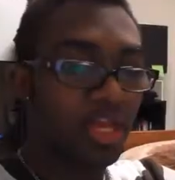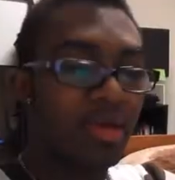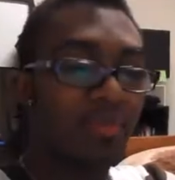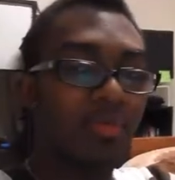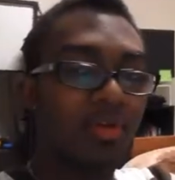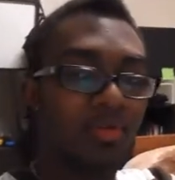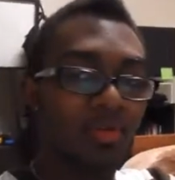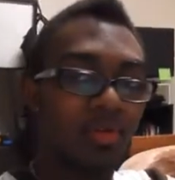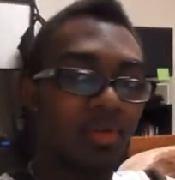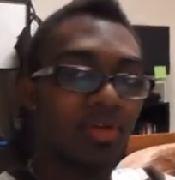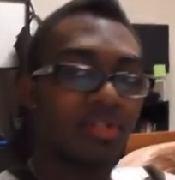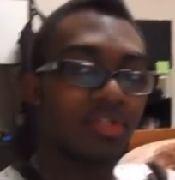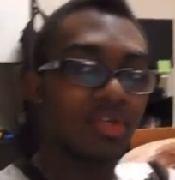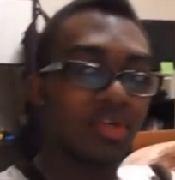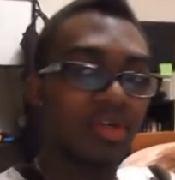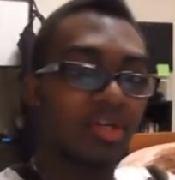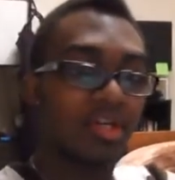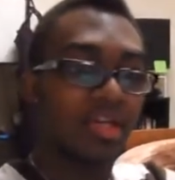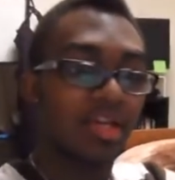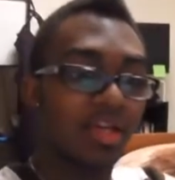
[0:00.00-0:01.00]
how many words
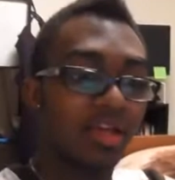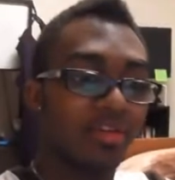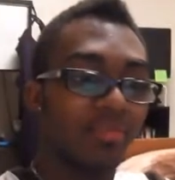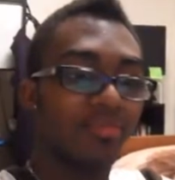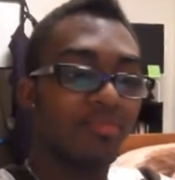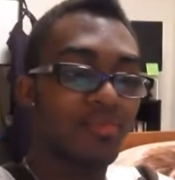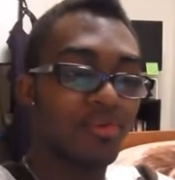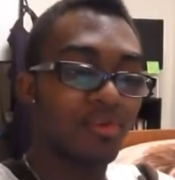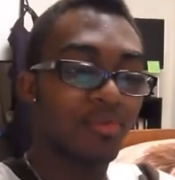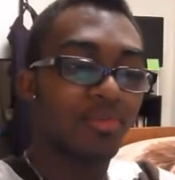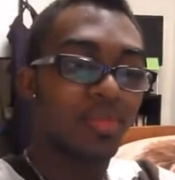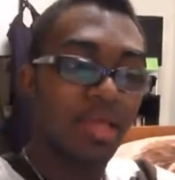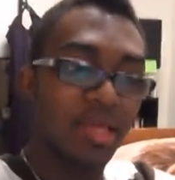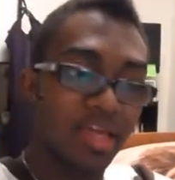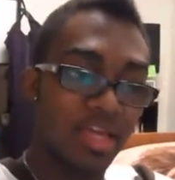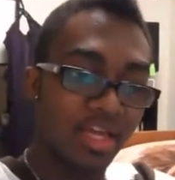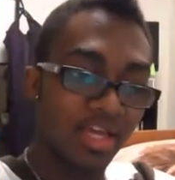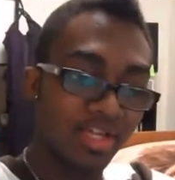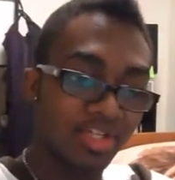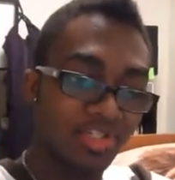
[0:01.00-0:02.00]
are in a
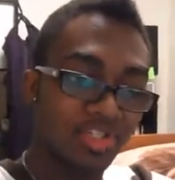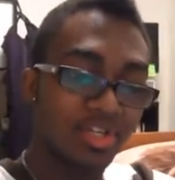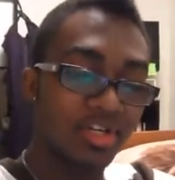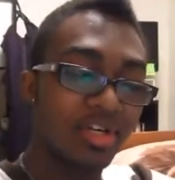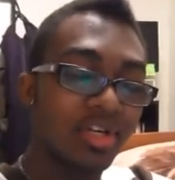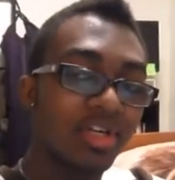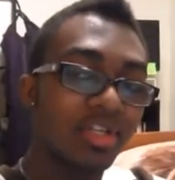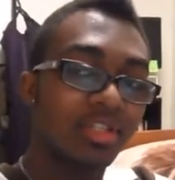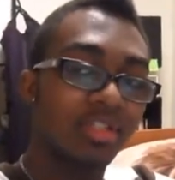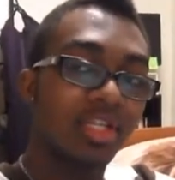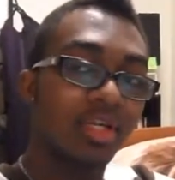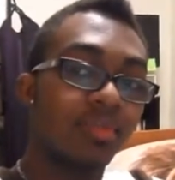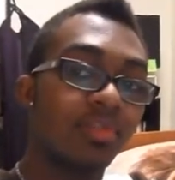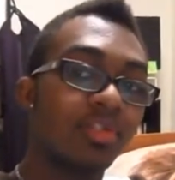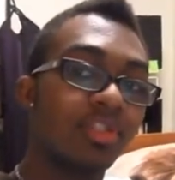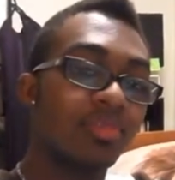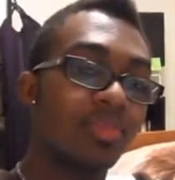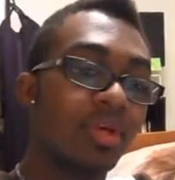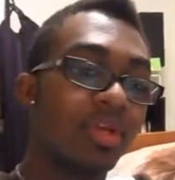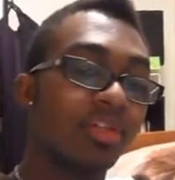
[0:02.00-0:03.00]
4-page
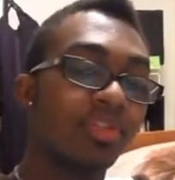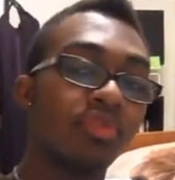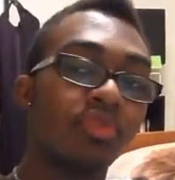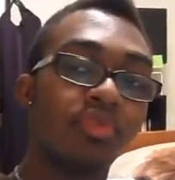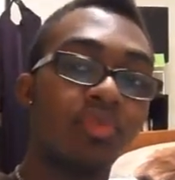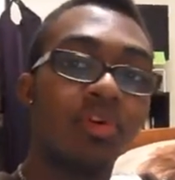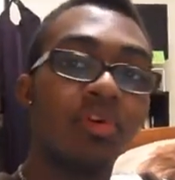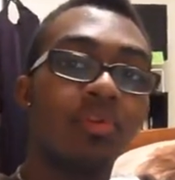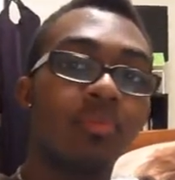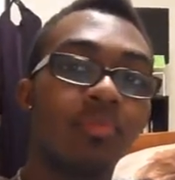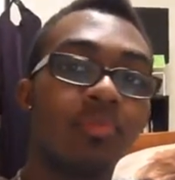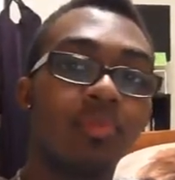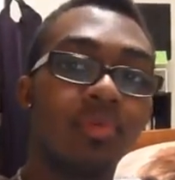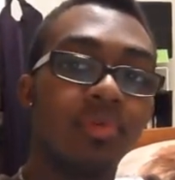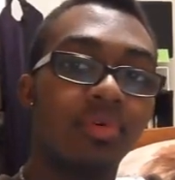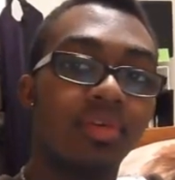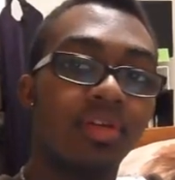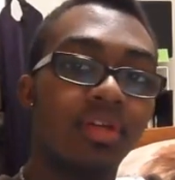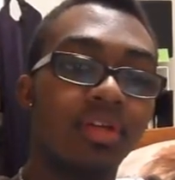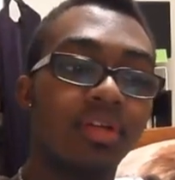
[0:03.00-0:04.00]
double-spaced
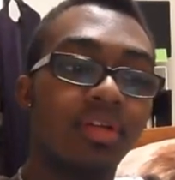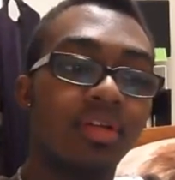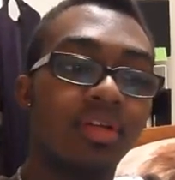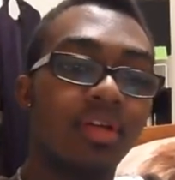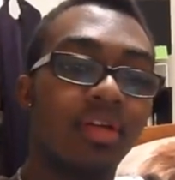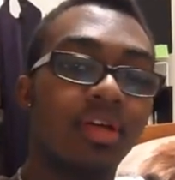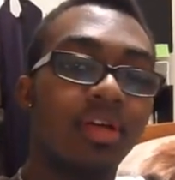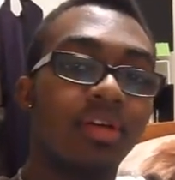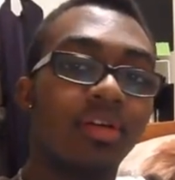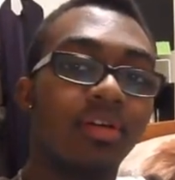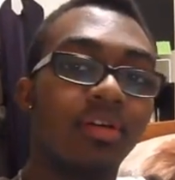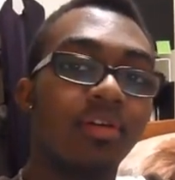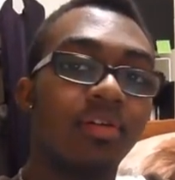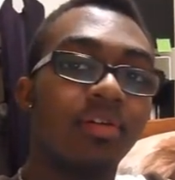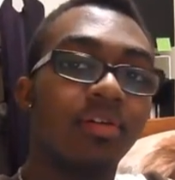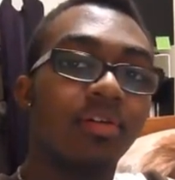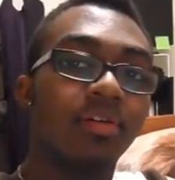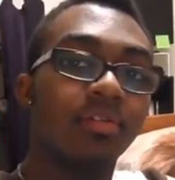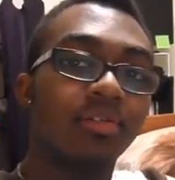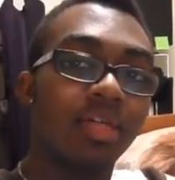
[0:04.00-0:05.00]
12-point
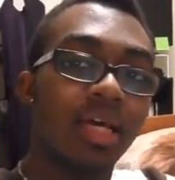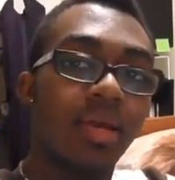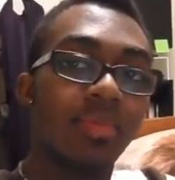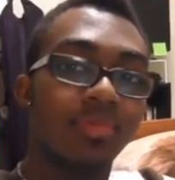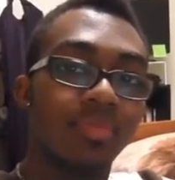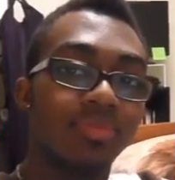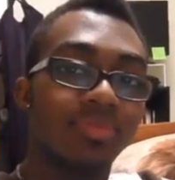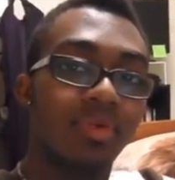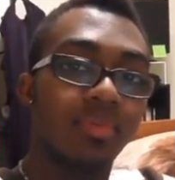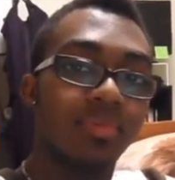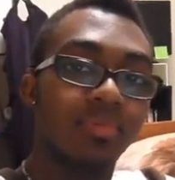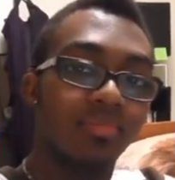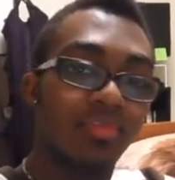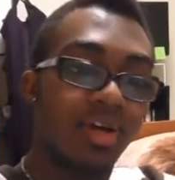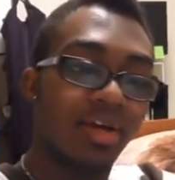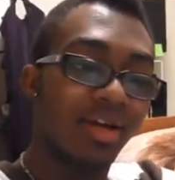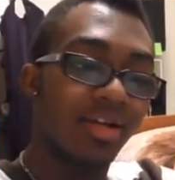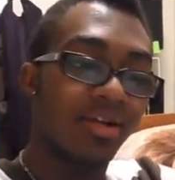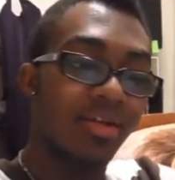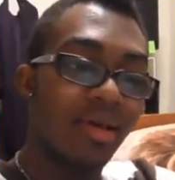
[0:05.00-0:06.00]
Times New Roman
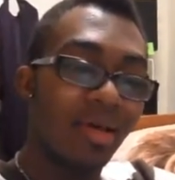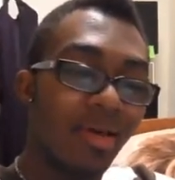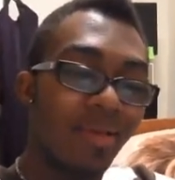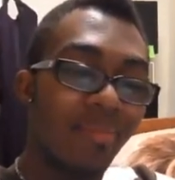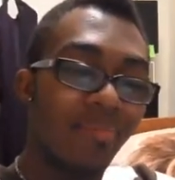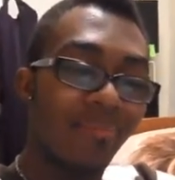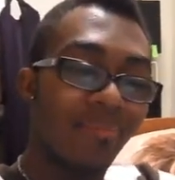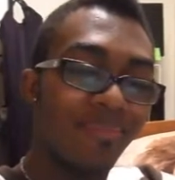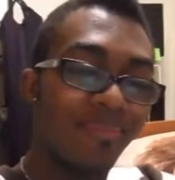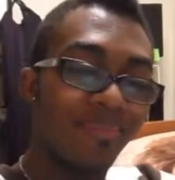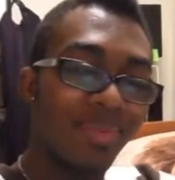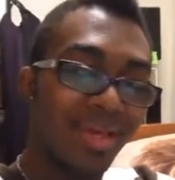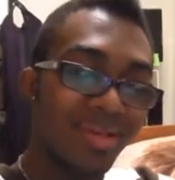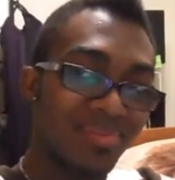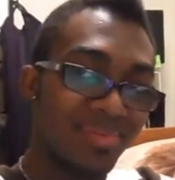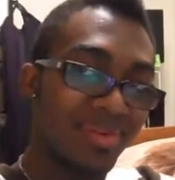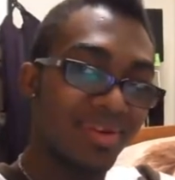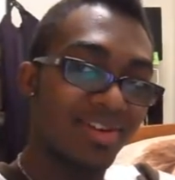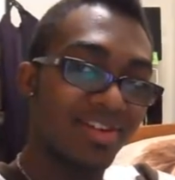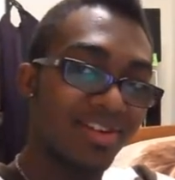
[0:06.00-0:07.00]
font
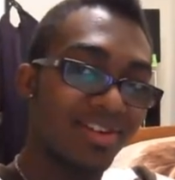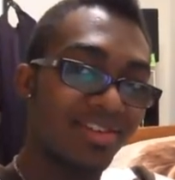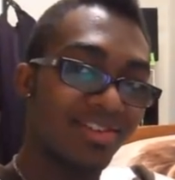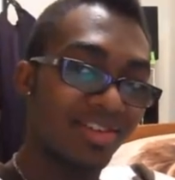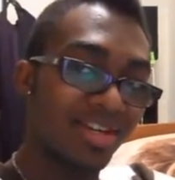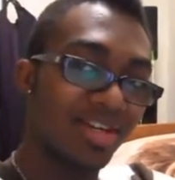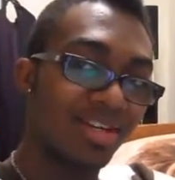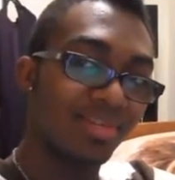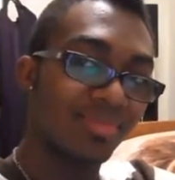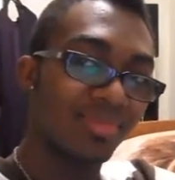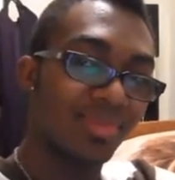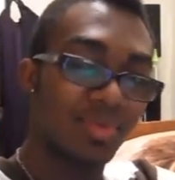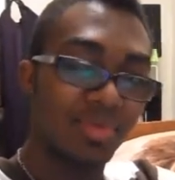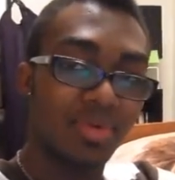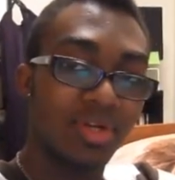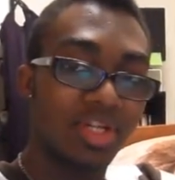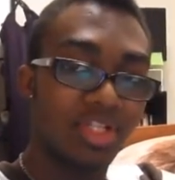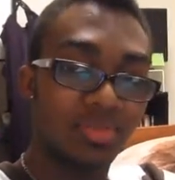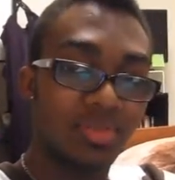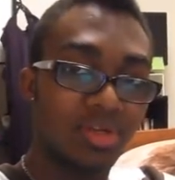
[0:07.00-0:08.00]
paper, right? With
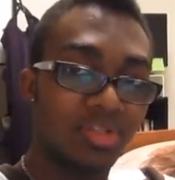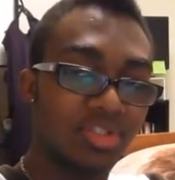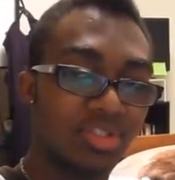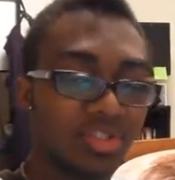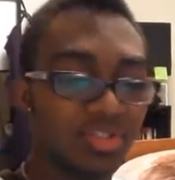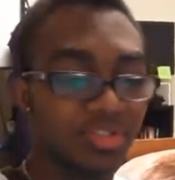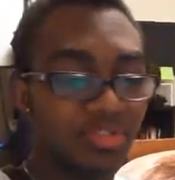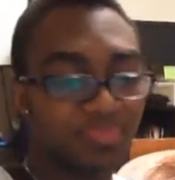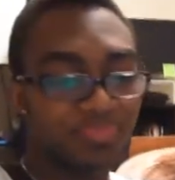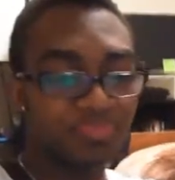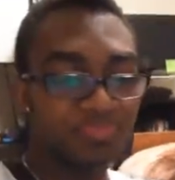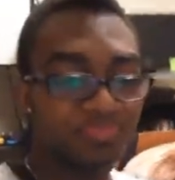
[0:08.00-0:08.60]
1-inch margins.